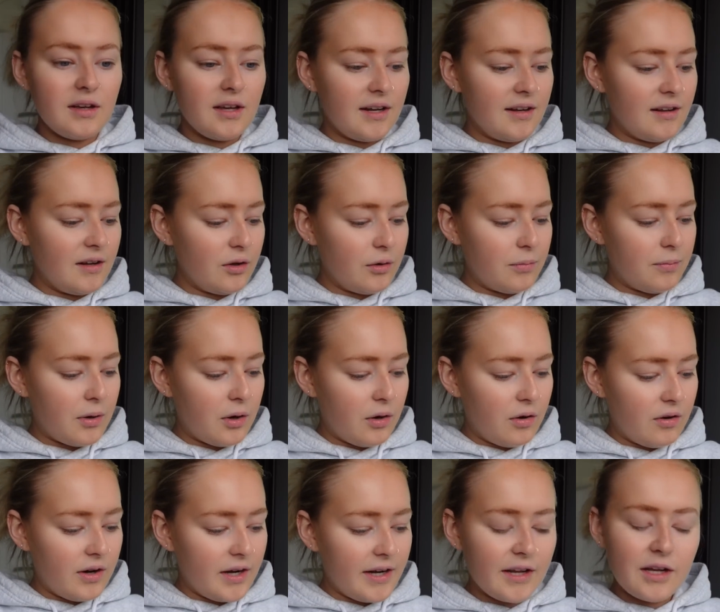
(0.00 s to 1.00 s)
in a little
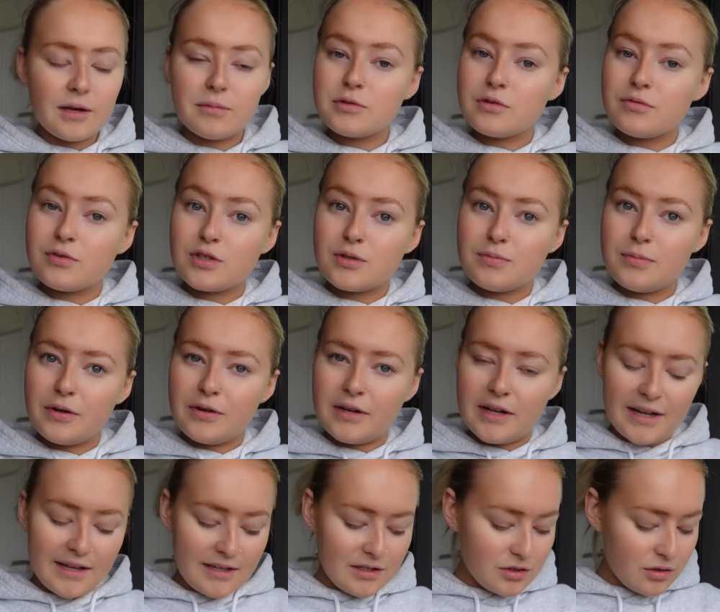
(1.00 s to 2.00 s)
pot, and it comes with a
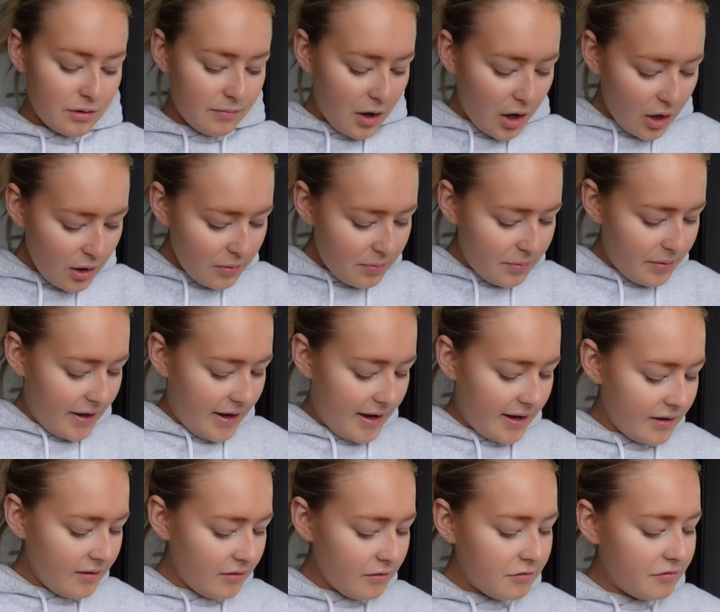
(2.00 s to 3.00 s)
spoolie. So I'm
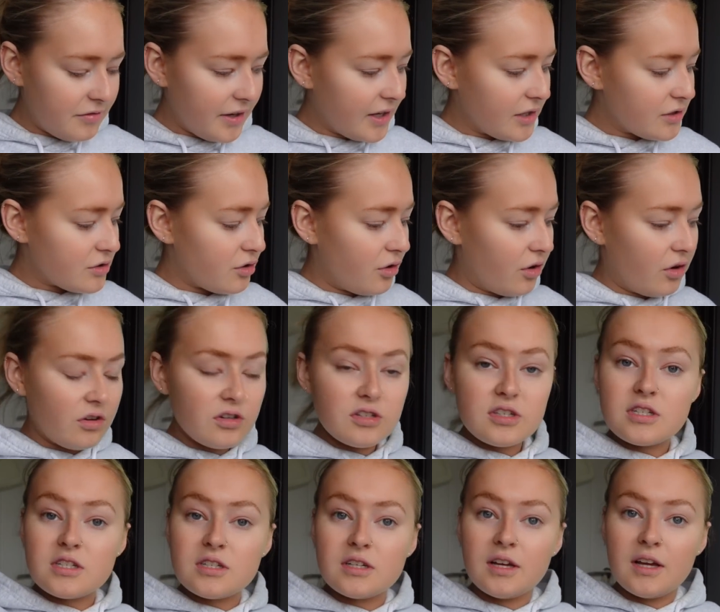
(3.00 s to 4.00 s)
hoping, fingers
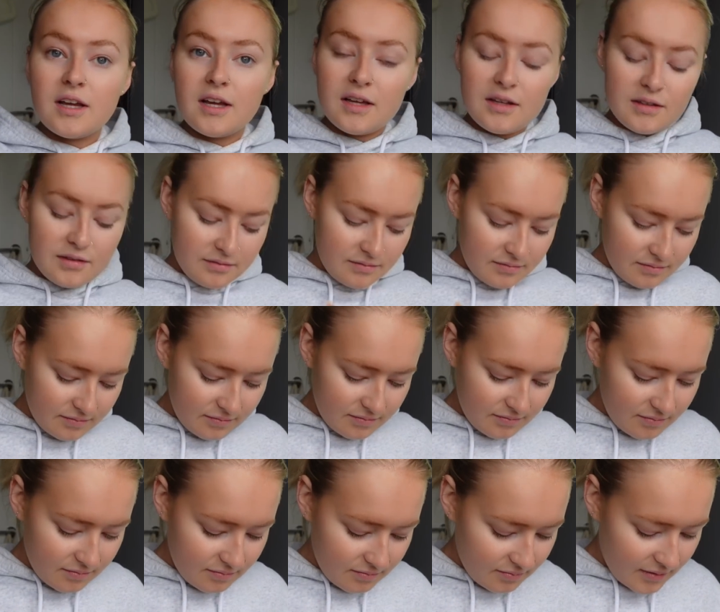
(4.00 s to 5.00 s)
crossed,
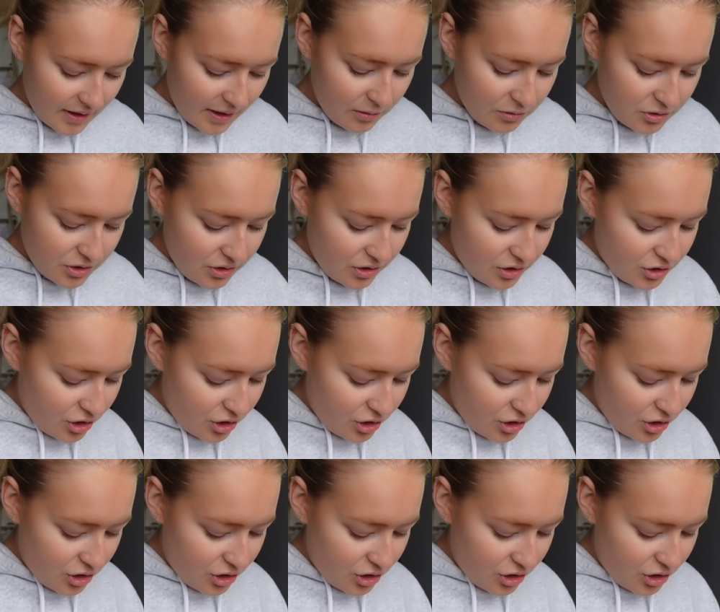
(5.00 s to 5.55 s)
it will do the